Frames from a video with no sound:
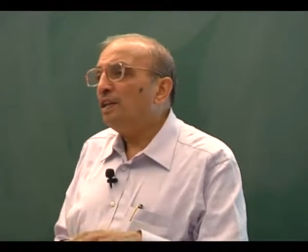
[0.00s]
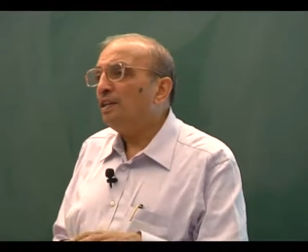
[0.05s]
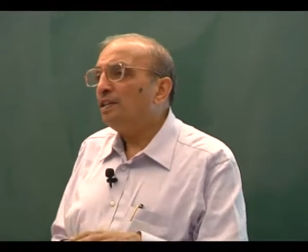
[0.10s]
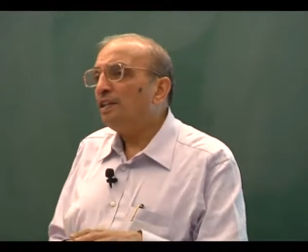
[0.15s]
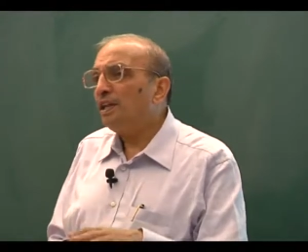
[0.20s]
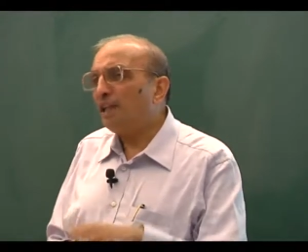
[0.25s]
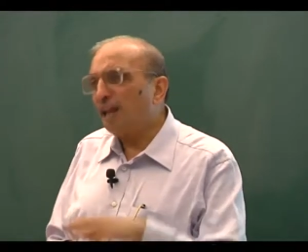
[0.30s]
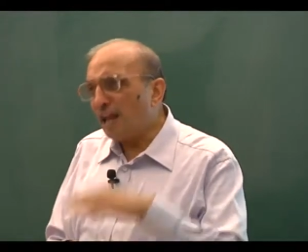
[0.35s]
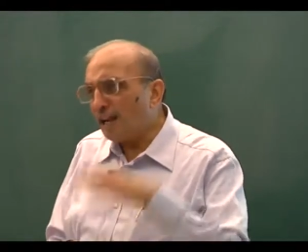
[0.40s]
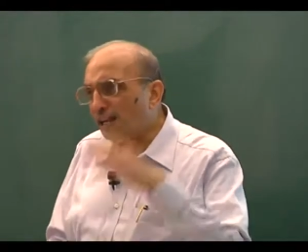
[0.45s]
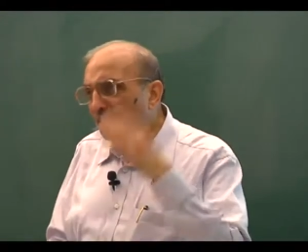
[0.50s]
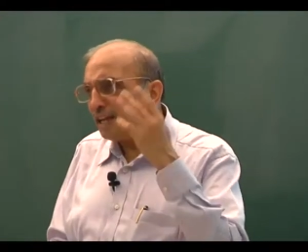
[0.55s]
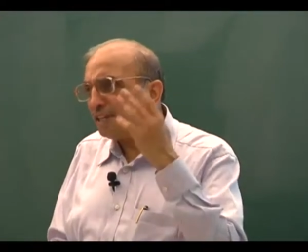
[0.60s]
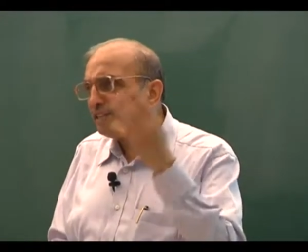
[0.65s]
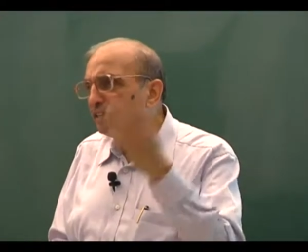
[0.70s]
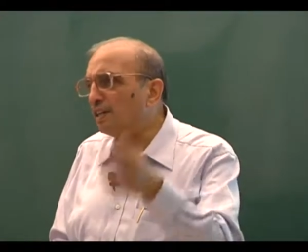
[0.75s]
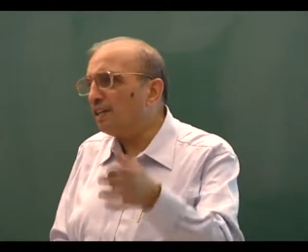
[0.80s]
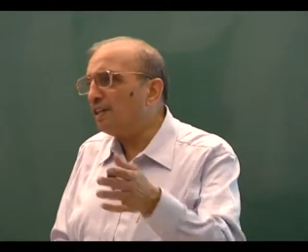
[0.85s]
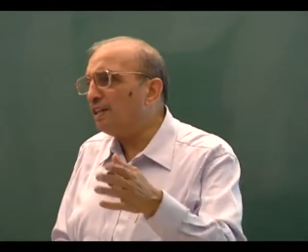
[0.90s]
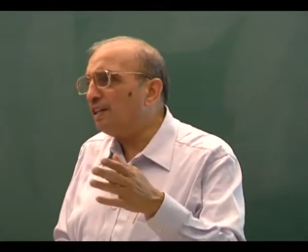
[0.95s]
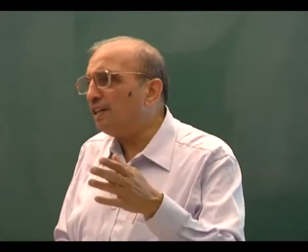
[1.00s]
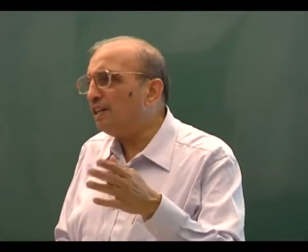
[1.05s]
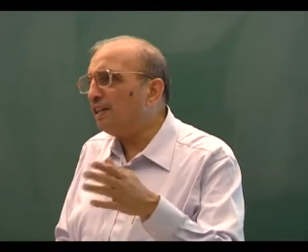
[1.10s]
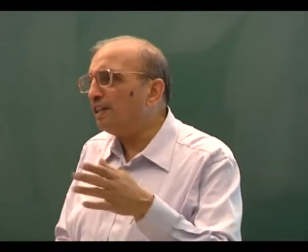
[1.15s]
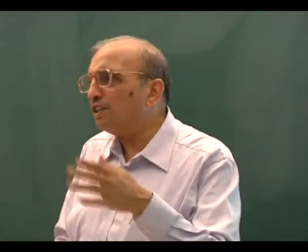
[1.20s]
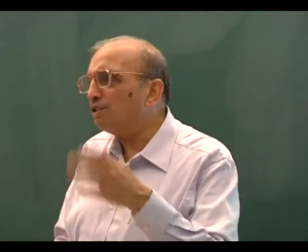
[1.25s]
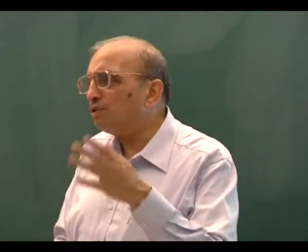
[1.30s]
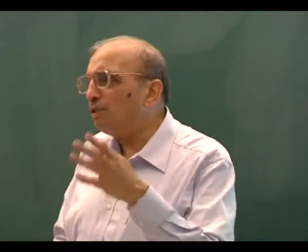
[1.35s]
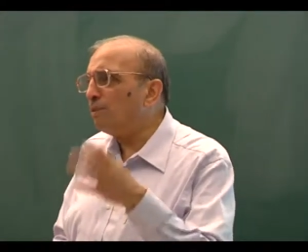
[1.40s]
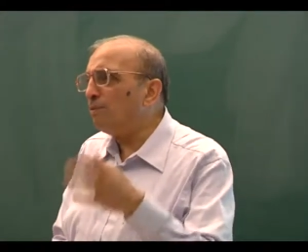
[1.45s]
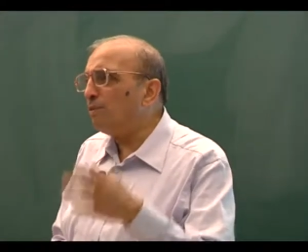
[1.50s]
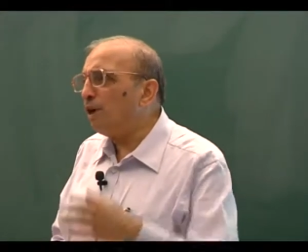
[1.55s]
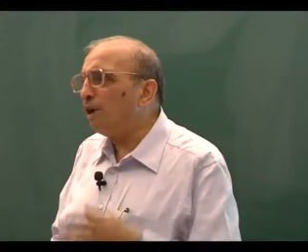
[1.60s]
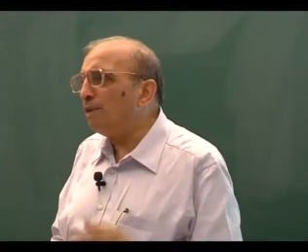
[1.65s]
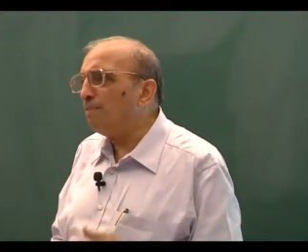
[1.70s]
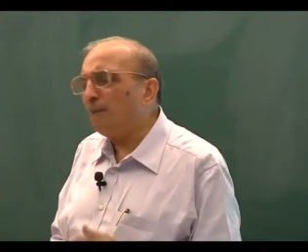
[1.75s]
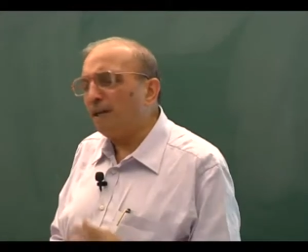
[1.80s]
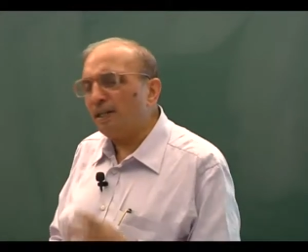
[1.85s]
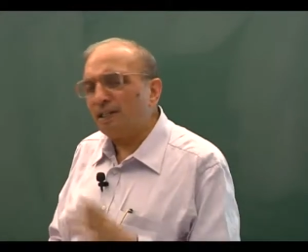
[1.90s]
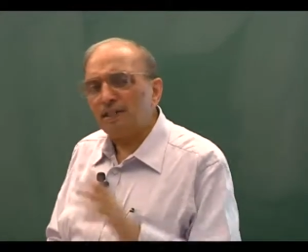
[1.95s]
there are natural leaders who are
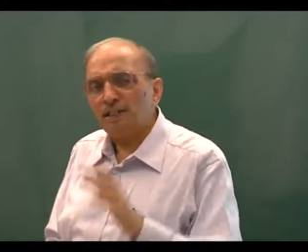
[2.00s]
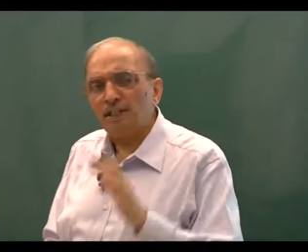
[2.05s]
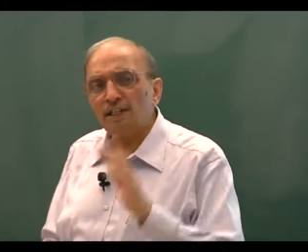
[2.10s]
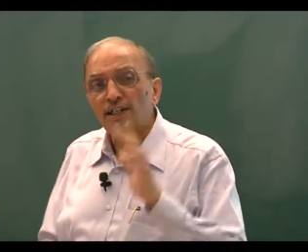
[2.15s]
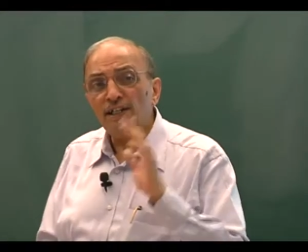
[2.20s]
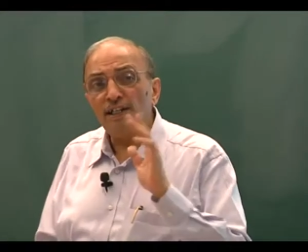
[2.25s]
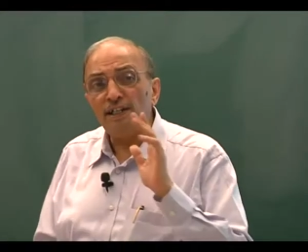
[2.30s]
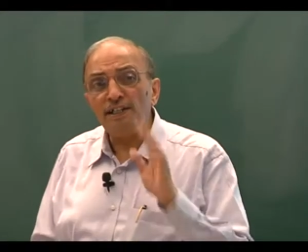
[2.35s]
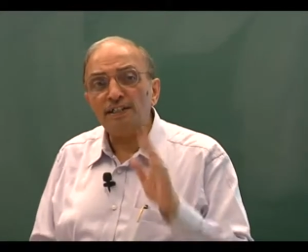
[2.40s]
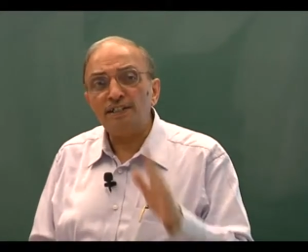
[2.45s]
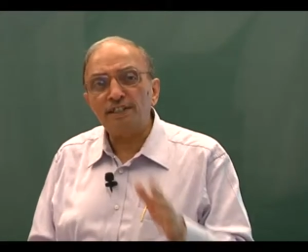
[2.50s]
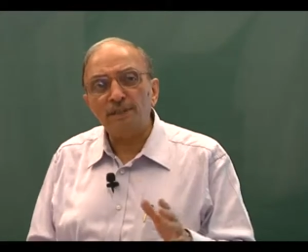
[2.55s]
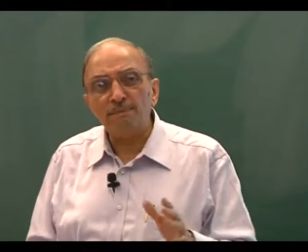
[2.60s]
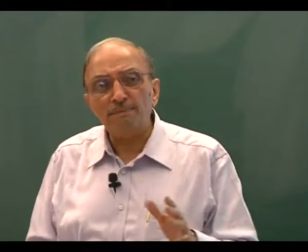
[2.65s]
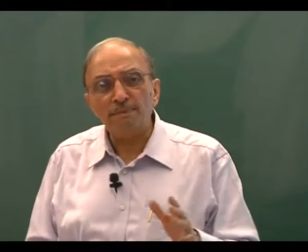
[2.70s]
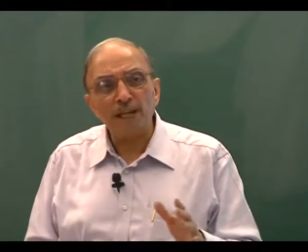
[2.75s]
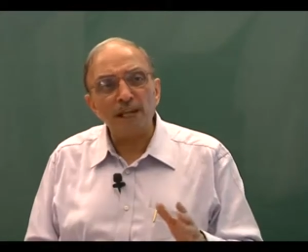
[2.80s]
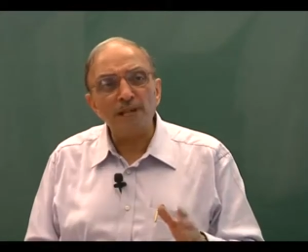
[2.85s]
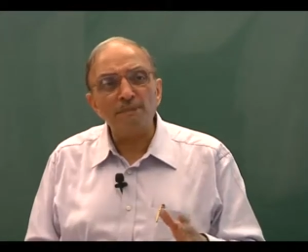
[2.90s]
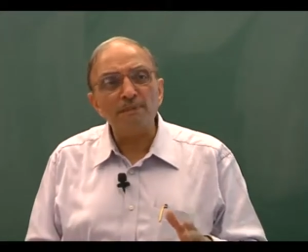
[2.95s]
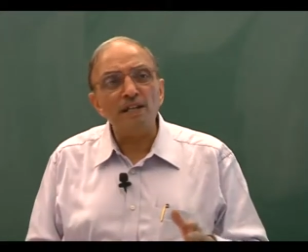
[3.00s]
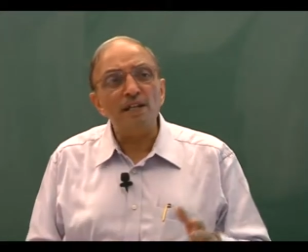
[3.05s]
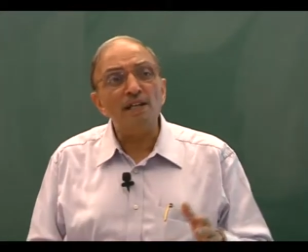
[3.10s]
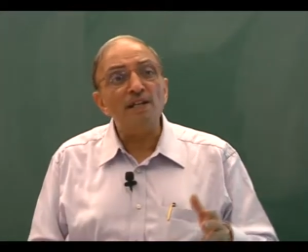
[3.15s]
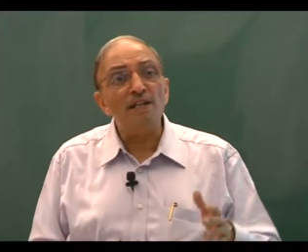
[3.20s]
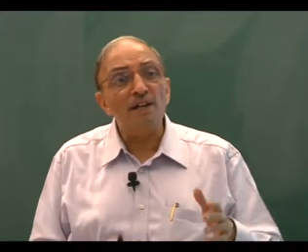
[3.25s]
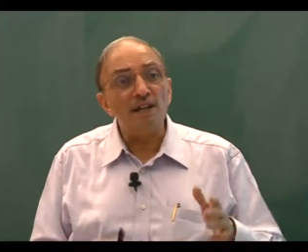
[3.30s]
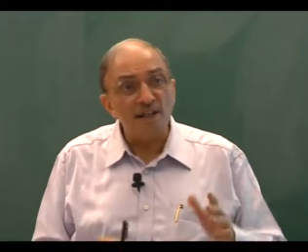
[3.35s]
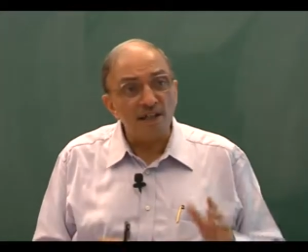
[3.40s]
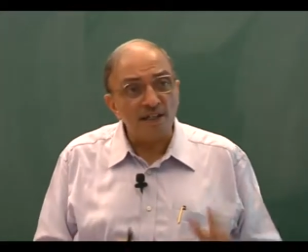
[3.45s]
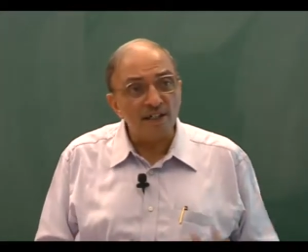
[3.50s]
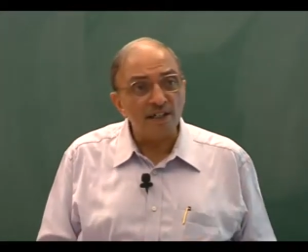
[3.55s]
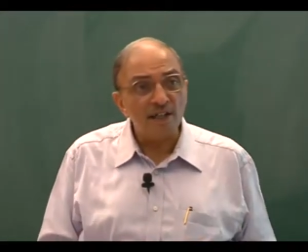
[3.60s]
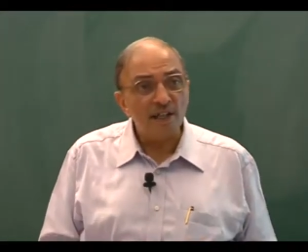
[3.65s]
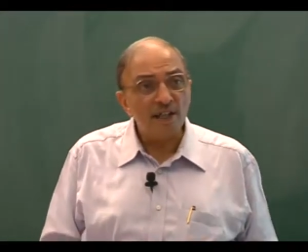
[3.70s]
born, but leadership can be learned